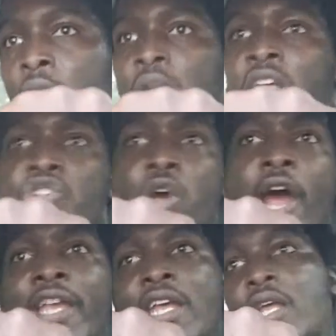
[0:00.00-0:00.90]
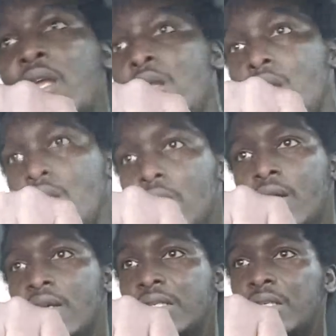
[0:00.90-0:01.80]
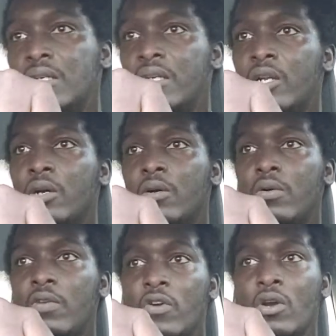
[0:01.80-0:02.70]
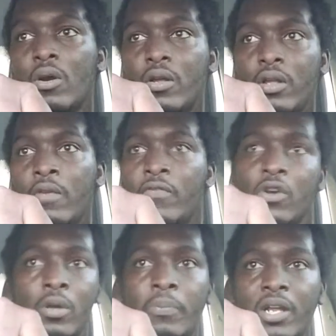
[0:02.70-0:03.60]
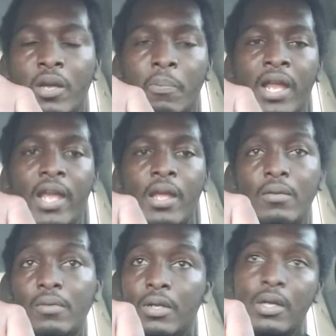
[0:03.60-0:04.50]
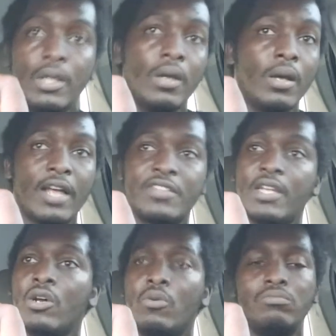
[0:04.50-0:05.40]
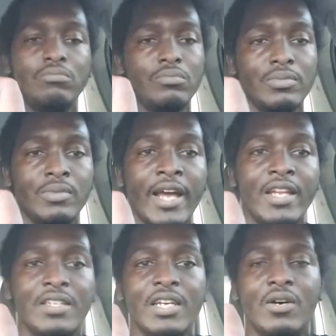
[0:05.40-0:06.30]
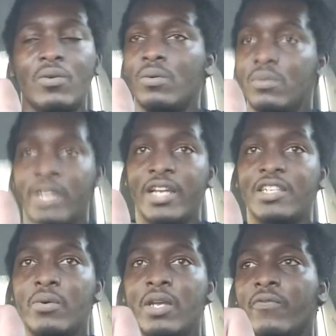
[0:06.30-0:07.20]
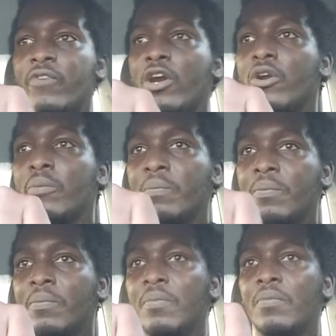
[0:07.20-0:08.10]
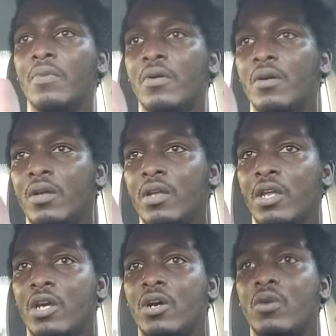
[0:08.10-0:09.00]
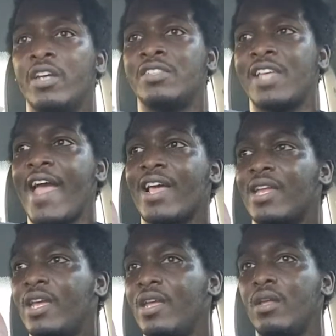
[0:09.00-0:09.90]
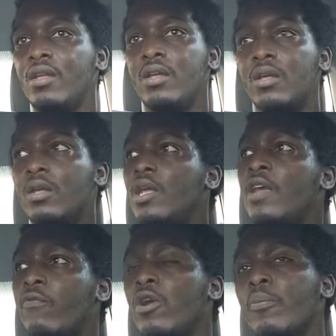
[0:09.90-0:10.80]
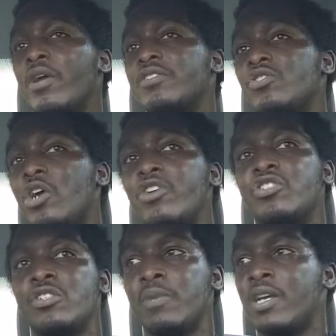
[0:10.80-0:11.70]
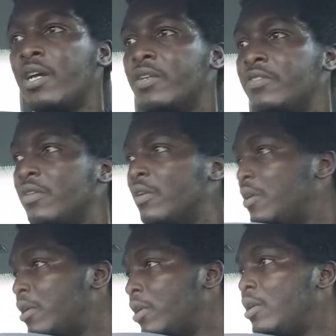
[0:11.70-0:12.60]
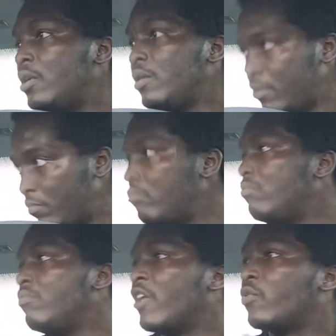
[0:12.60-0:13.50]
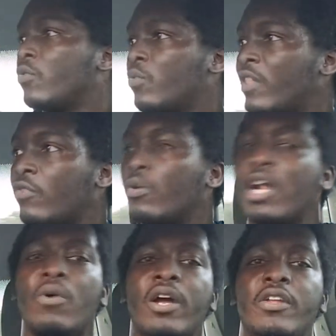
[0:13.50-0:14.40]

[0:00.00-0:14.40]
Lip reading: and we need your ID. You know, if you're going to put a complaint. I said, nope, not until we confirm, you know, exactly if we are pressing charges, because that's what I want